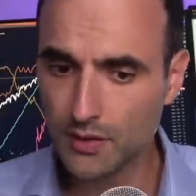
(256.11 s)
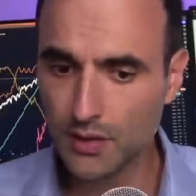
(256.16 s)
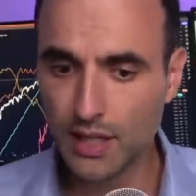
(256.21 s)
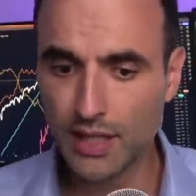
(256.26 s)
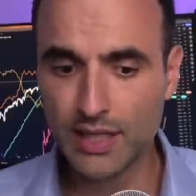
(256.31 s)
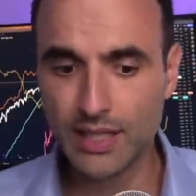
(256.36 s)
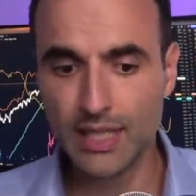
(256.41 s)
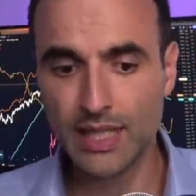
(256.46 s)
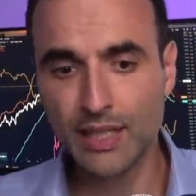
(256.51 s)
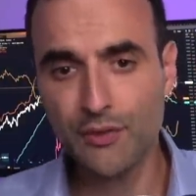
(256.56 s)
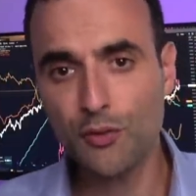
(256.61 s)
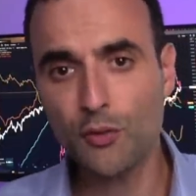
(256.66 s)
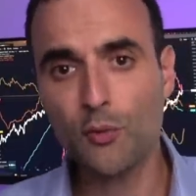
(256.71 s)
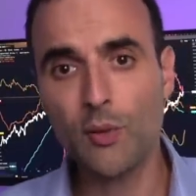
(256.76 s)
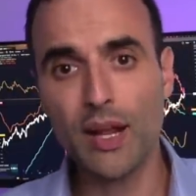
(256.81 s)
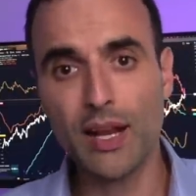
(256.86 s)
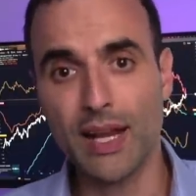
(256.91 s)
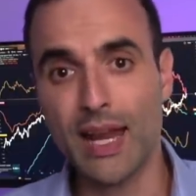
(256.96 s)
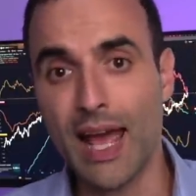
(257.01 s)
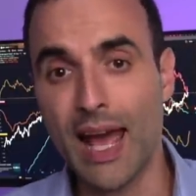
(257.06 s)
and even
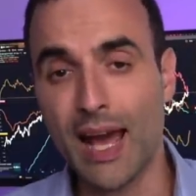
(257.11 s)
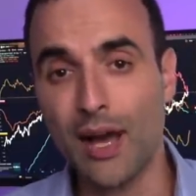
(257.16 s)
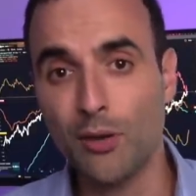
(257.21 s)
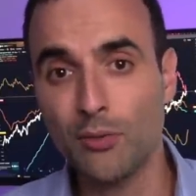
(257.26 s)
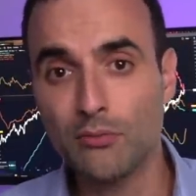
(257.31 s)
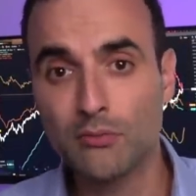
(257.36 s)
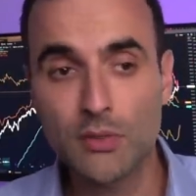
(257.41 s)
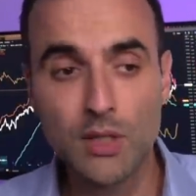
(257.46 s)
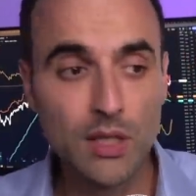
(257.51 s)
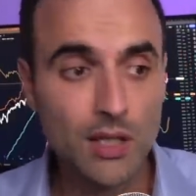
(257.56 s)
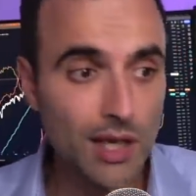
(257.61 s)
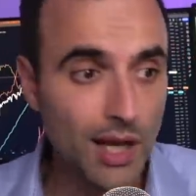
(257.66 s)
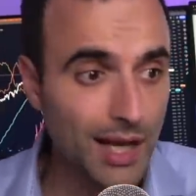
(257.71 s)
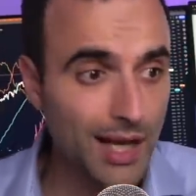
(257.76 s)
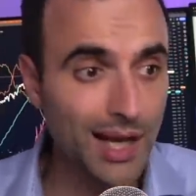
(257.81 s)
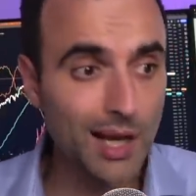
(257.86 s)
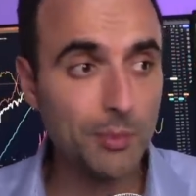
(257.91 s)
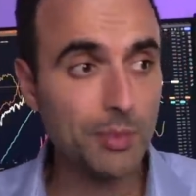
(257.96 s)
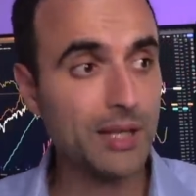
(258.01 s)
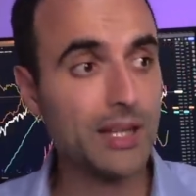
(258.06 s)
right now i
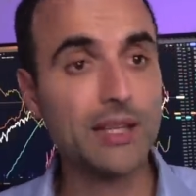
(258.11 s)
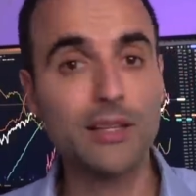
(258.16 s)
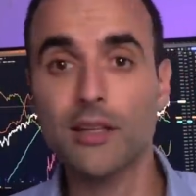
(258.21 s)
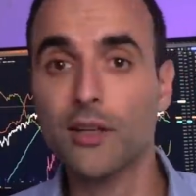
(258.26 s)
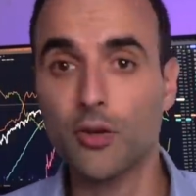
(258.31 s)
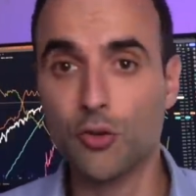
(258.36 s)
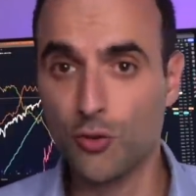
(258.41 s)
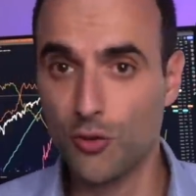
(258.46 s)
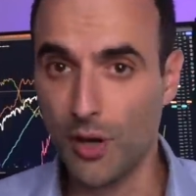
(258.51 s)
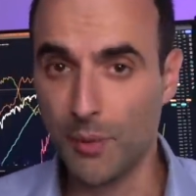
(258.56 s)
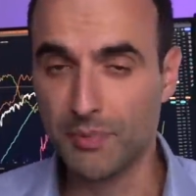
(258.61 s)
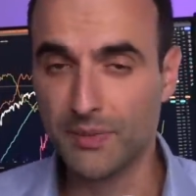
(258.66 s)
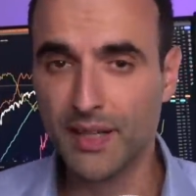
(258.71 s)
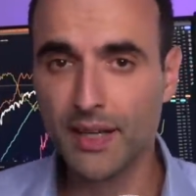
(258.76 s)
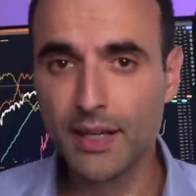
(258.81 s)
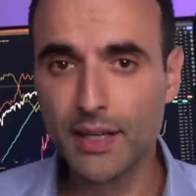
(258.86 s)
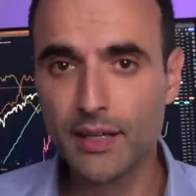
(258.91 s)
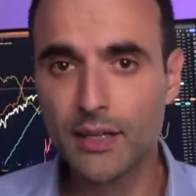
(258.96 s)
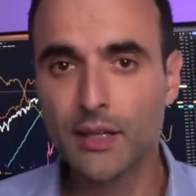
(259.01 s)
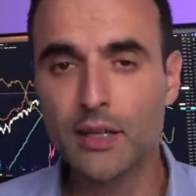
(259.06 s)
gotta be a little
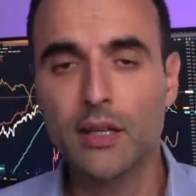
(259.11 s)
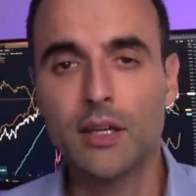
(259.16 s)
cryptic